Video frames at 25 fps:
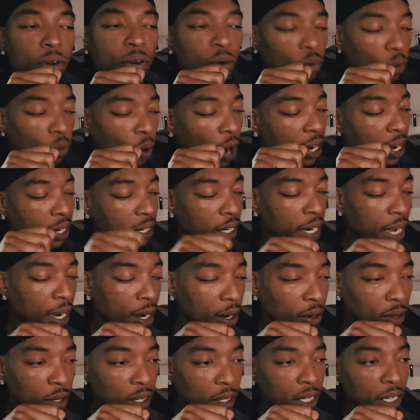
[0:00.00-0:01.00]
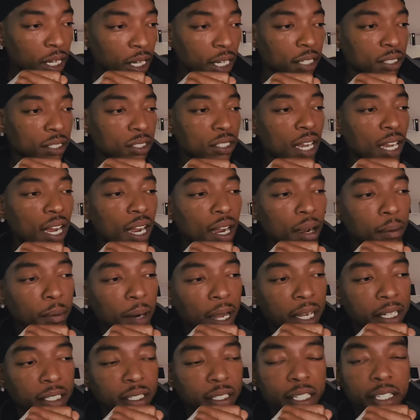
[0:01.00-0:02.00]
right now at a time
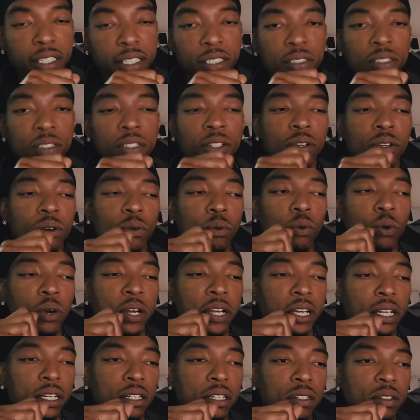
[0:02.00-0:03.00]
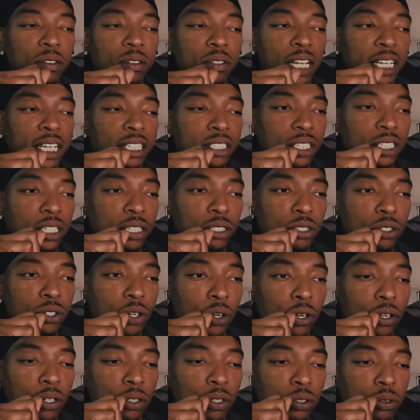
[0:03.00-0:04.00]
like this, when they just
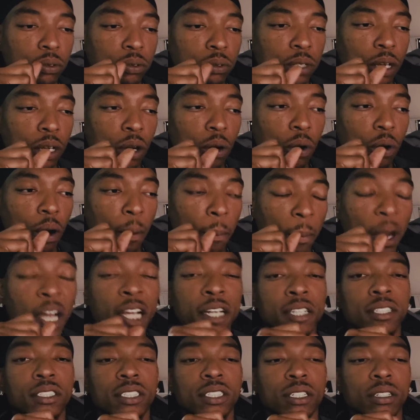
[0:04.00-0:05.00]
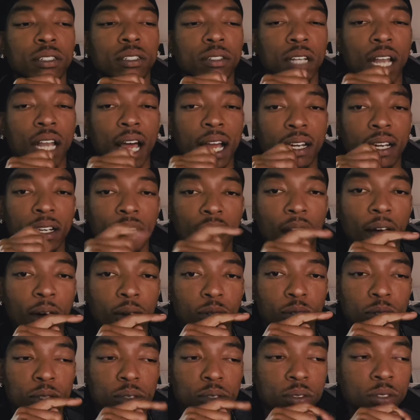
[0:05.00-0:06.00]
took a you know a major like
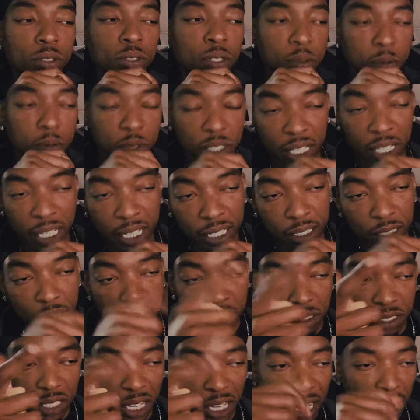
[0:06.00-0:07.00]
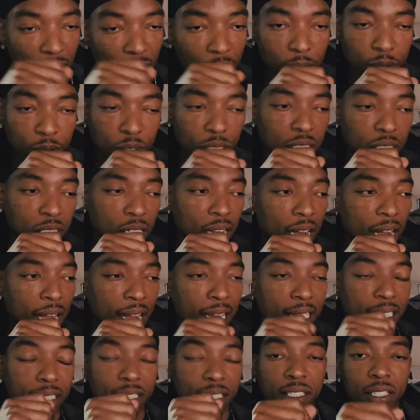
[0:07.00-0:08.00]
loss you know what i'm saying Takeoff just
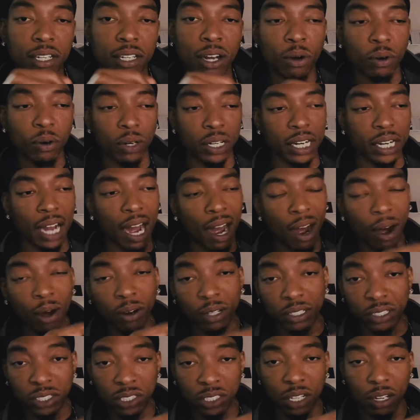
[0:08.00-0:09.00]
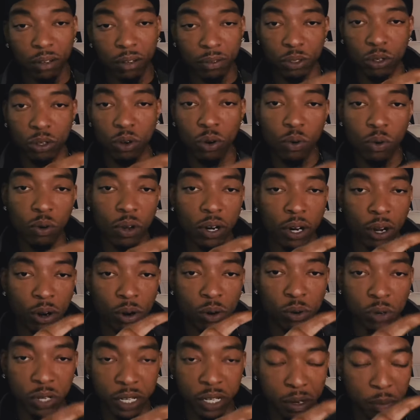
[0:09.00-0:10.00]
died and to know that all this stuff is going
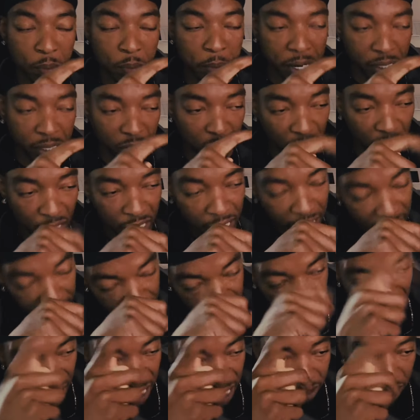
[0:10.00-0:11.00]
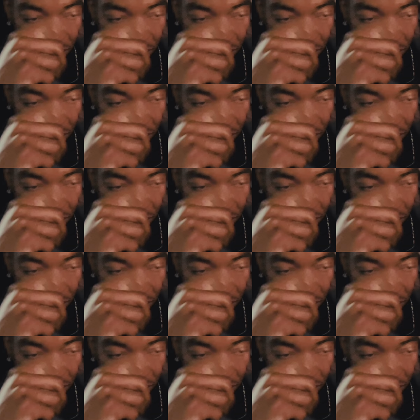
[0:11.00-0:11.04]
on in the midst of that it kind